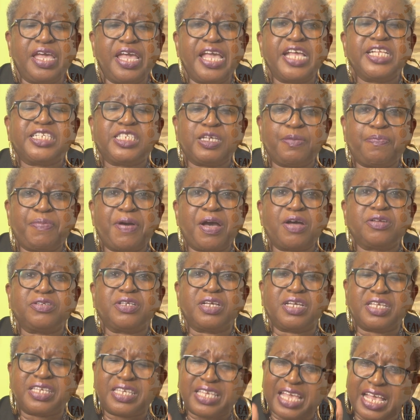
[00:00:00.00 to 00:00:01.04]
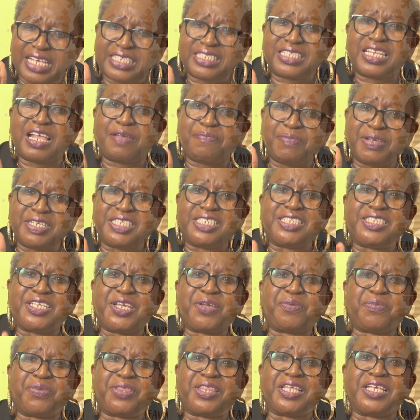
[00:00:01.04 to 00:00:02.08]
It's about, yes, let me
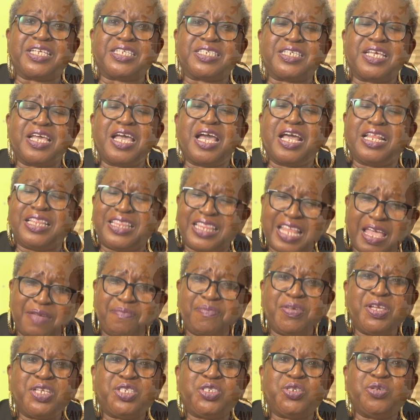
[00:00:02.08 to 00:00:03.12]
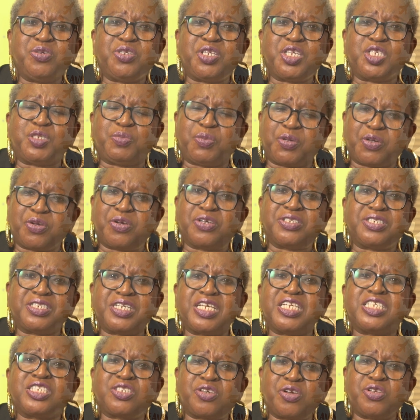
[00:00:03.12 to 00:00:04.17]
stick with this. Let me do this because
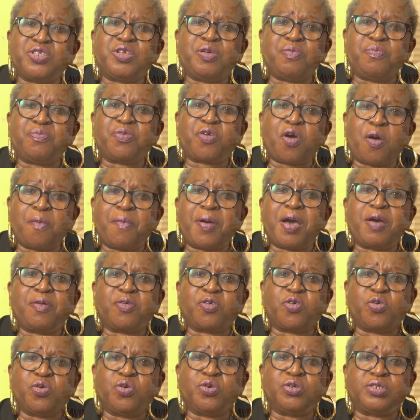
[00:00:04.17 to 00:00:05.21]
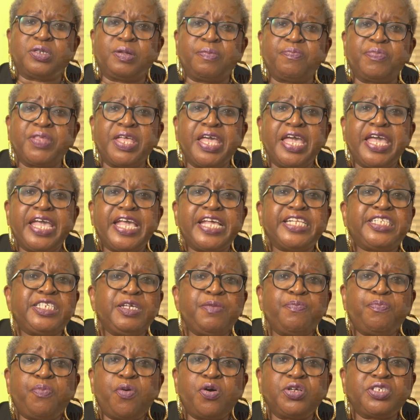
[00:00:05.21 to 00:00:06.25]
it's going to come out good. It's
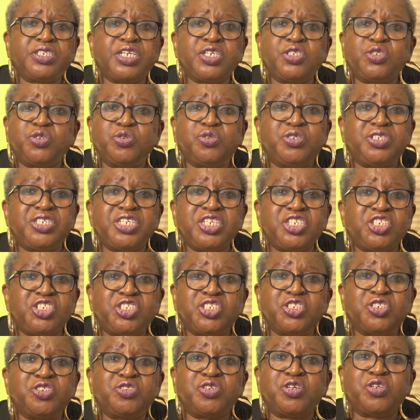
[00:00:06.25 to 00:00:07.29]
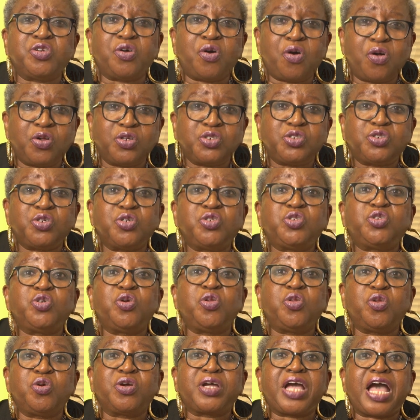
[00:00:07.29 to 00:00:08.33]
important to teach children also to
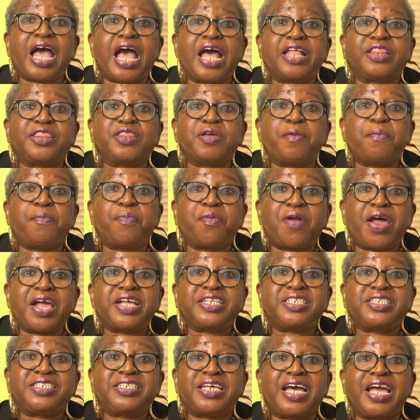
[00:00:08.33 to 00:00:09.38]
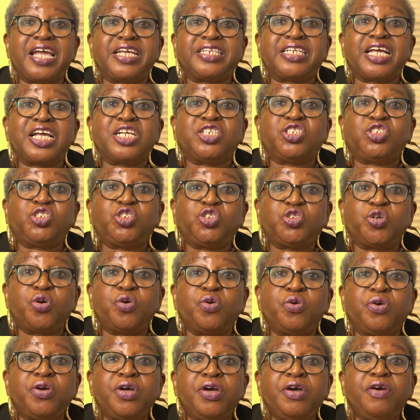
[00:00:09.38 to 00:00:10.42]
look at the bright side and
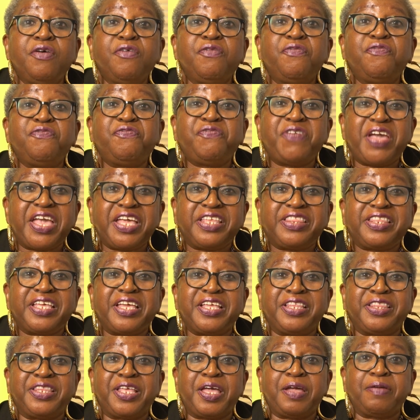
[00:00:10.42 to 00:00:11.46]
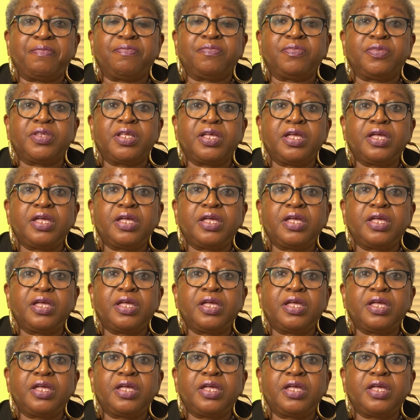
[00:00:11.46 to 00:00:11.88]
show faith in them.